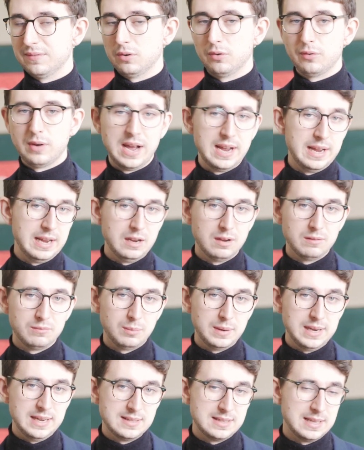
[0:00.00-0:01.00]
a variety of
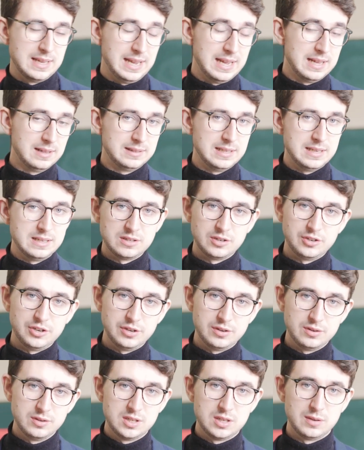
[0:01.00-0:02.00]
ways that ALTs are
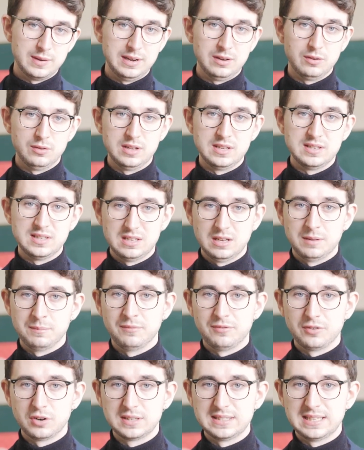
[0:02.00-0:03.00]
used, so I know that
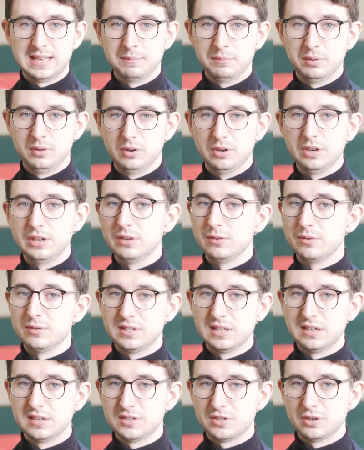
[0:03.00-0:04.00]
some, for example, are
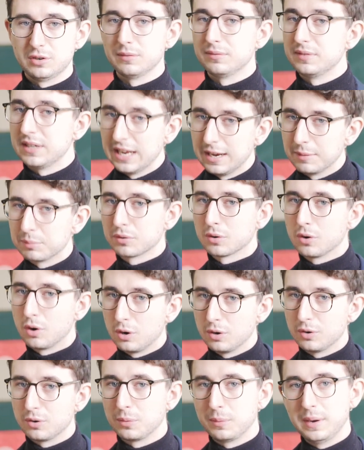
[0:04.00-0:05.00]
used in a sort of tape
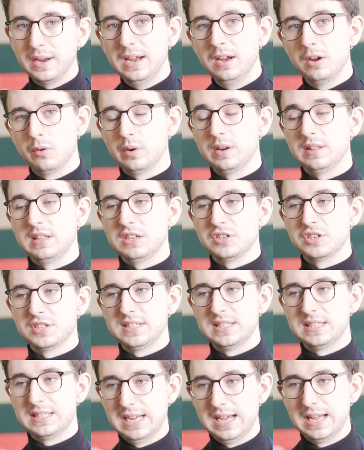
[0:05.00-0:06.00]
recorder way, where they
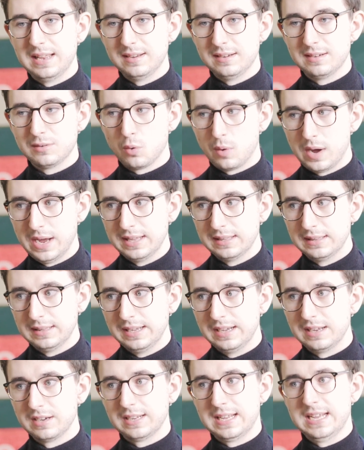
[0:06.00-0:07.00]
just stand
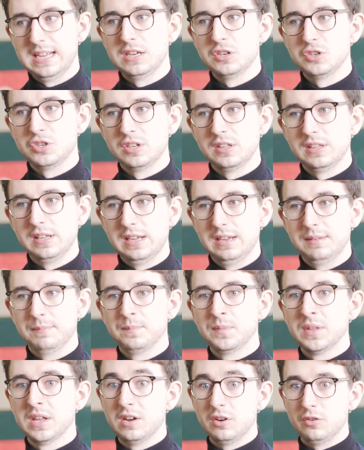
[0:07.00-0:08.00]
quietly and occasionally
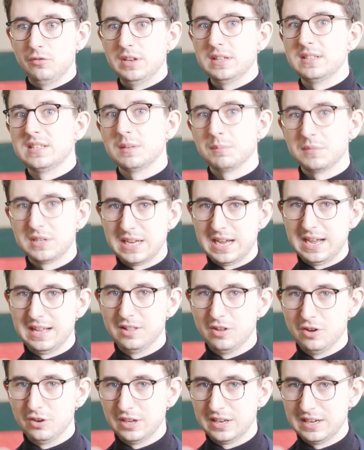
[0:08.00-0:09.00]
read some
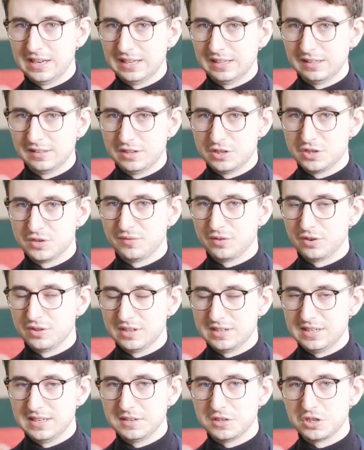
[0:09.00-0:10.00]
dialogue in English for
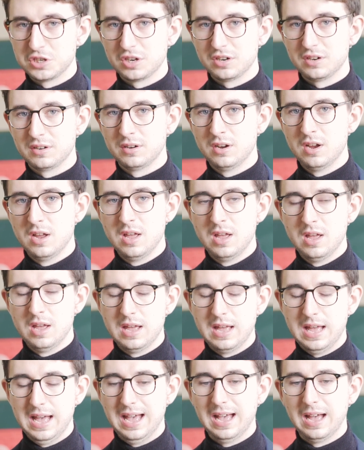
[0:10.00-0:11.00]
the teacher,
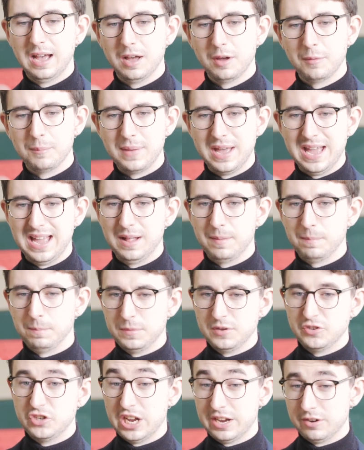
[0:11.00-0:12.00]

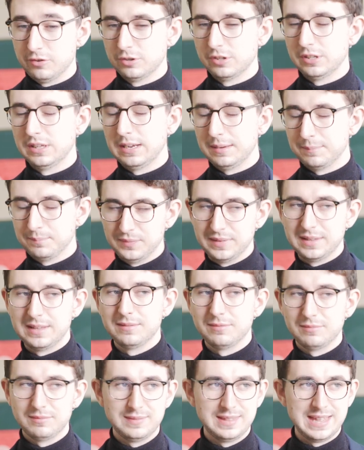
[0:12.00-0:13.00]
and generally
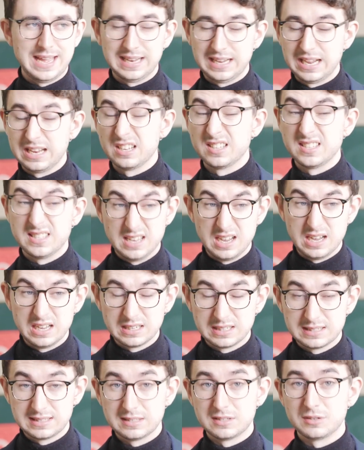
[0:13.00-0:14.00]
that kind of
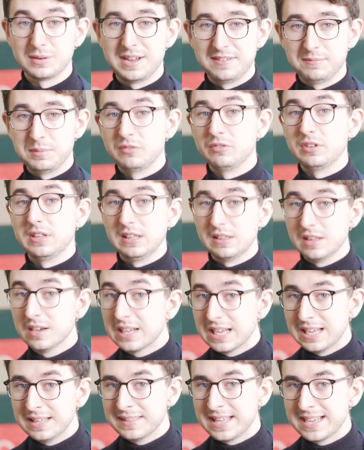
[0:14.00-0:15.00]
sucks, so I've been really
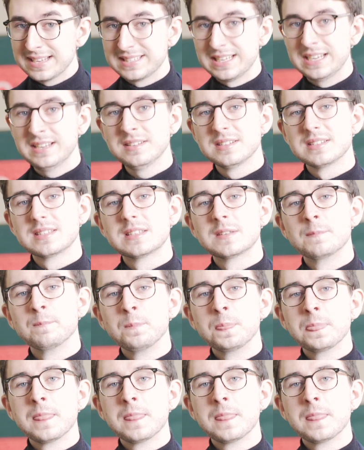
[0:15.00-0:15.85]
lucky in that sense.